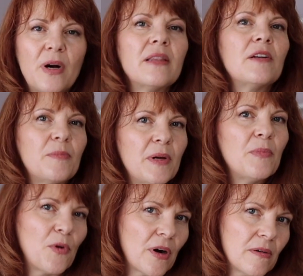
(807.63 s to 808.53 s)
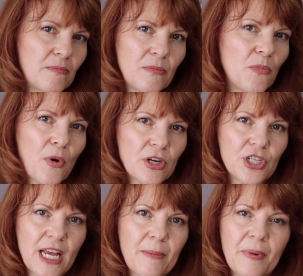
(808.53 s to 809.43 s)
a little bit more
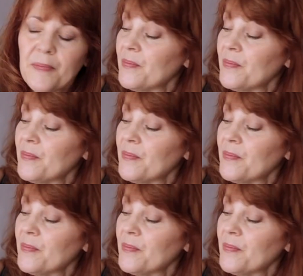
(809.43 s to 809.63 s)
shape.